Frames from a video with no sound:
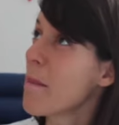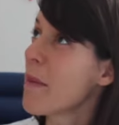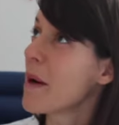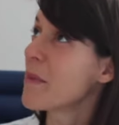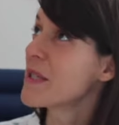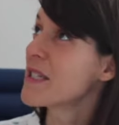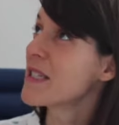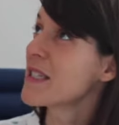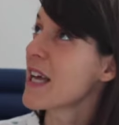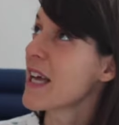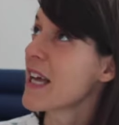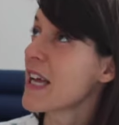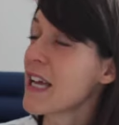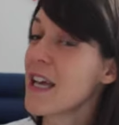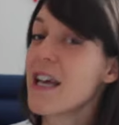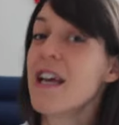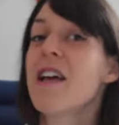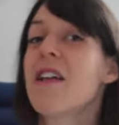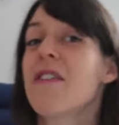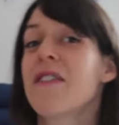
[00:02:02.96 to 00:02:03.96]
mum is saying,
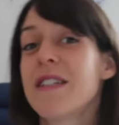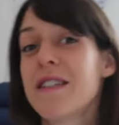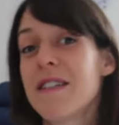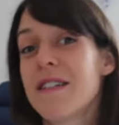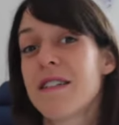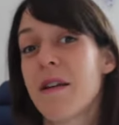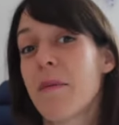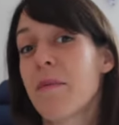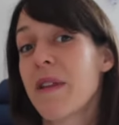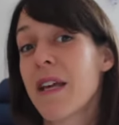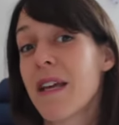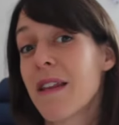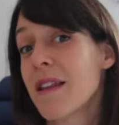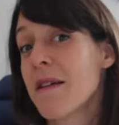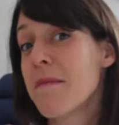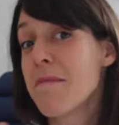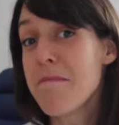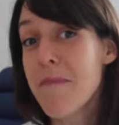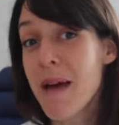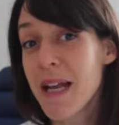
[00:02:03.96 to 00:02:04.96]
this is something
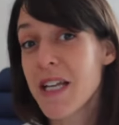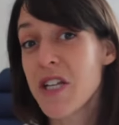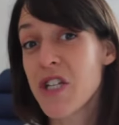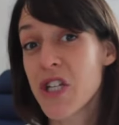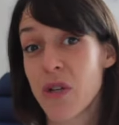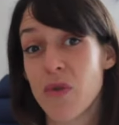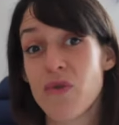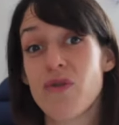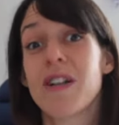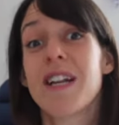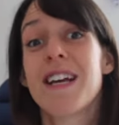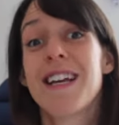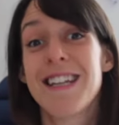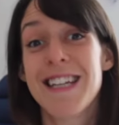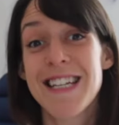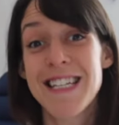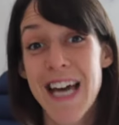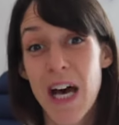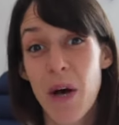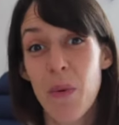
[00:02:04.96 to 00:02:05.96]
that many children
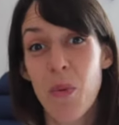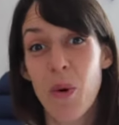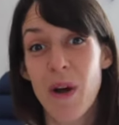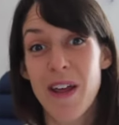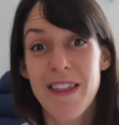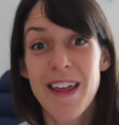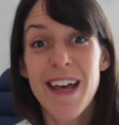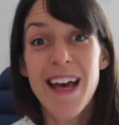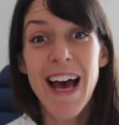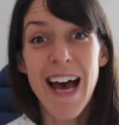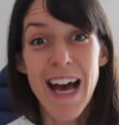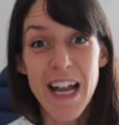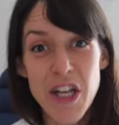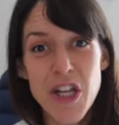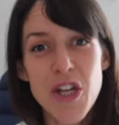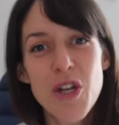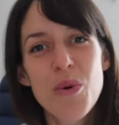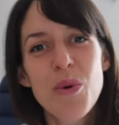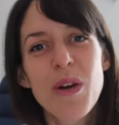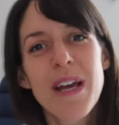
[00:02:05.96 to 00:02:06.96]
need help with,
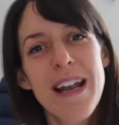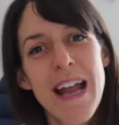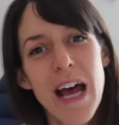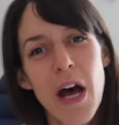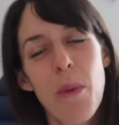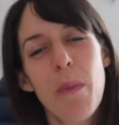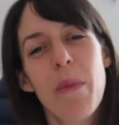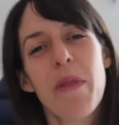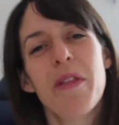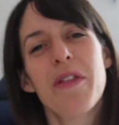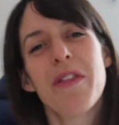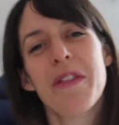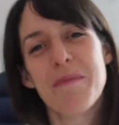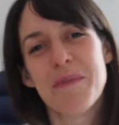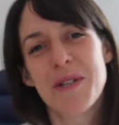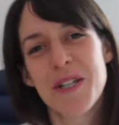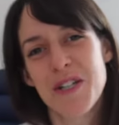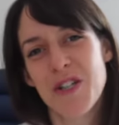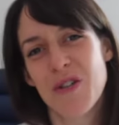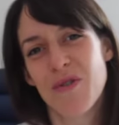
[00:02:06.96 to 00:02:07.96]
and you can help them
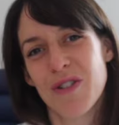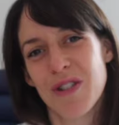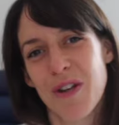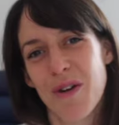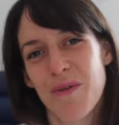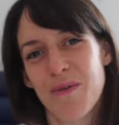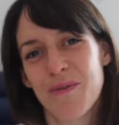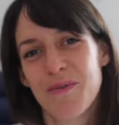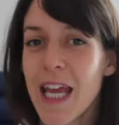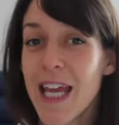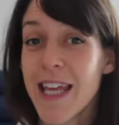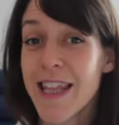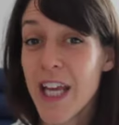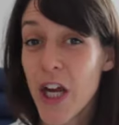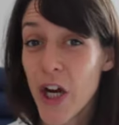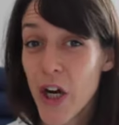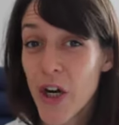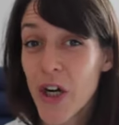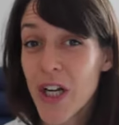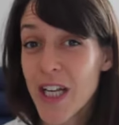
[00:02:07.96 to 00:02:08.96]
to do so. In
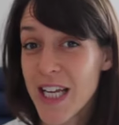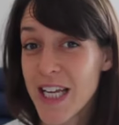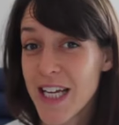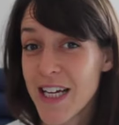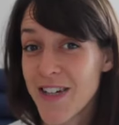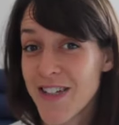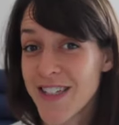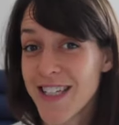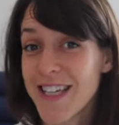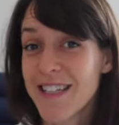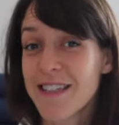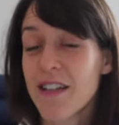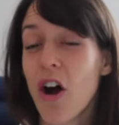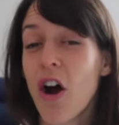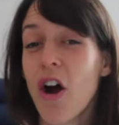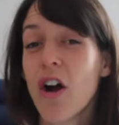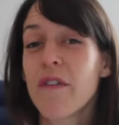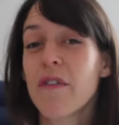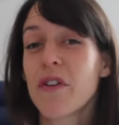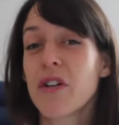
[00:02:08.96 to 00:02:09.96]
the early years, it's
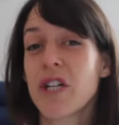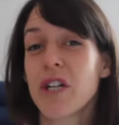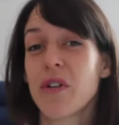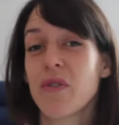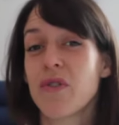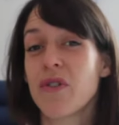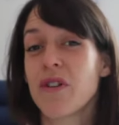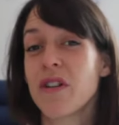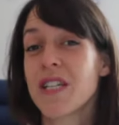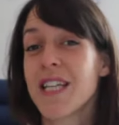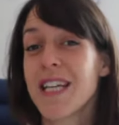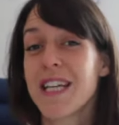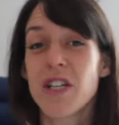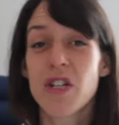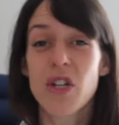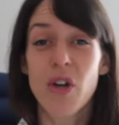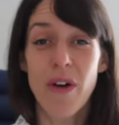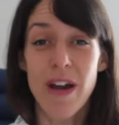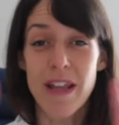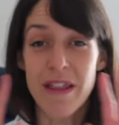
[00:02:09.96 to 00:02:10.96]
hard for children to
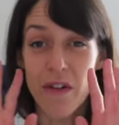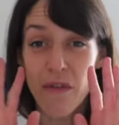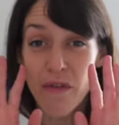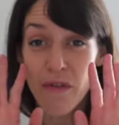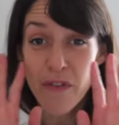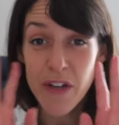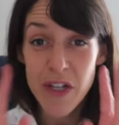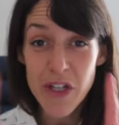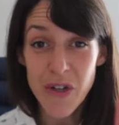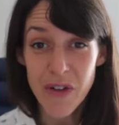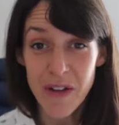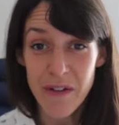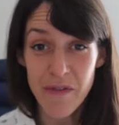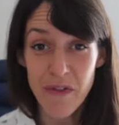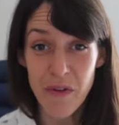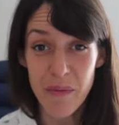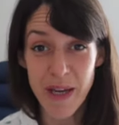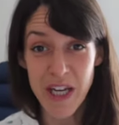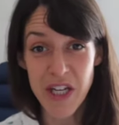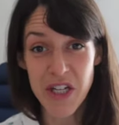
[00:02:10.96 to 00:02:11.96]
integrate their visual
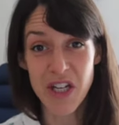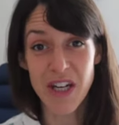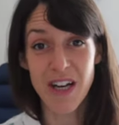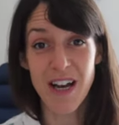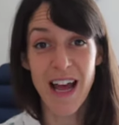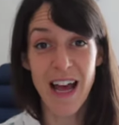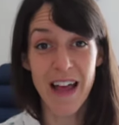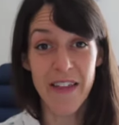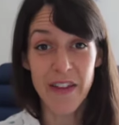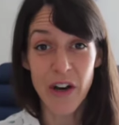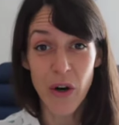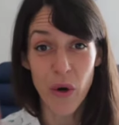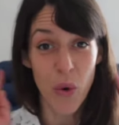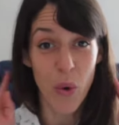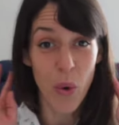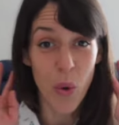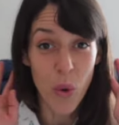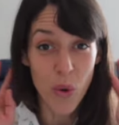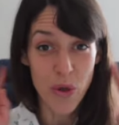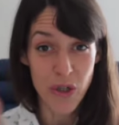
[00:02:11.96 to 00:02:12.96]
information and their
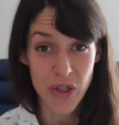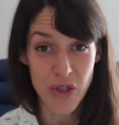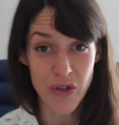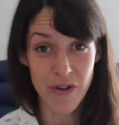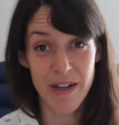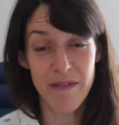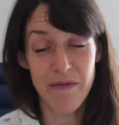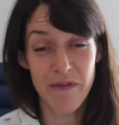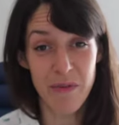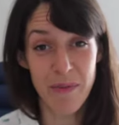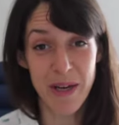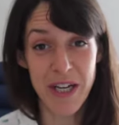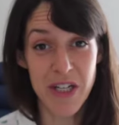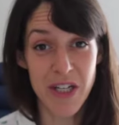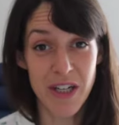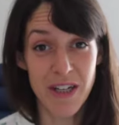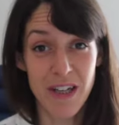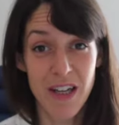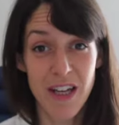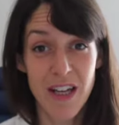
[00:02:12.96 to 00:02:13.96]
auditory
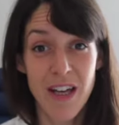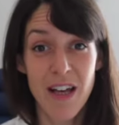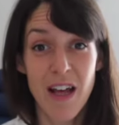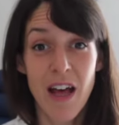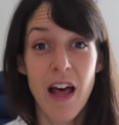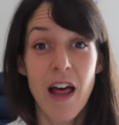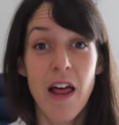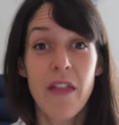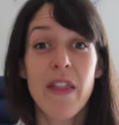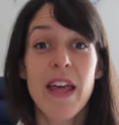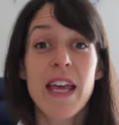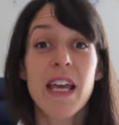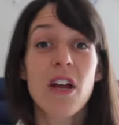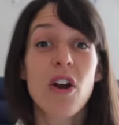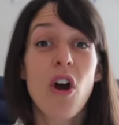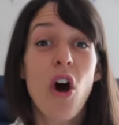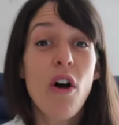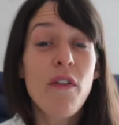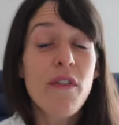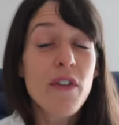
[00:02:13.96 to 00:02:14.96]
information, and they
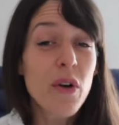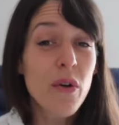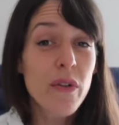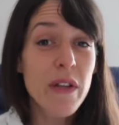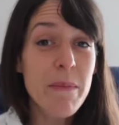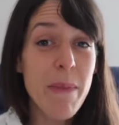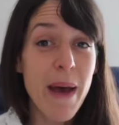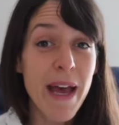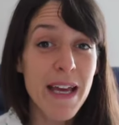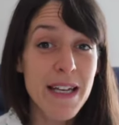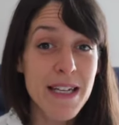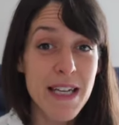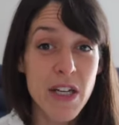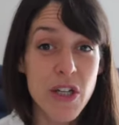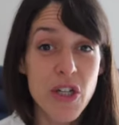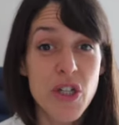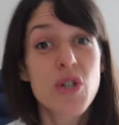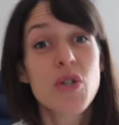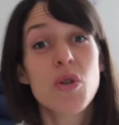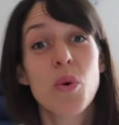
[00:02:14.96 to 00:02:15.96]
can often only pay
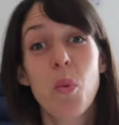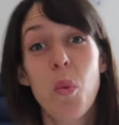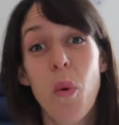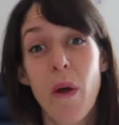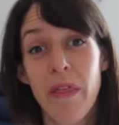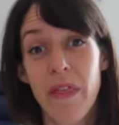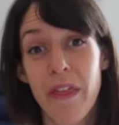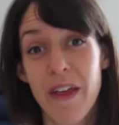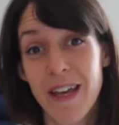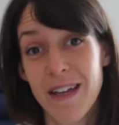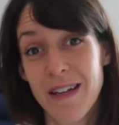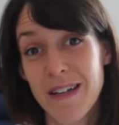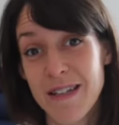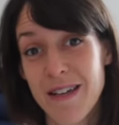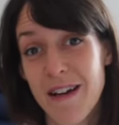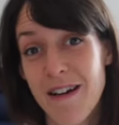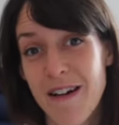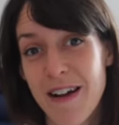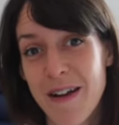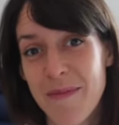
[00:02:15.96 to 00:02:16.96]
attention to one thing at a
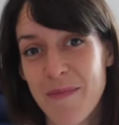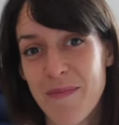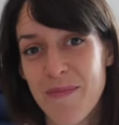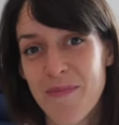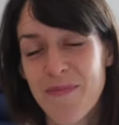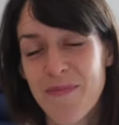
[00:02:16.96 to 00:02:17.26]
time.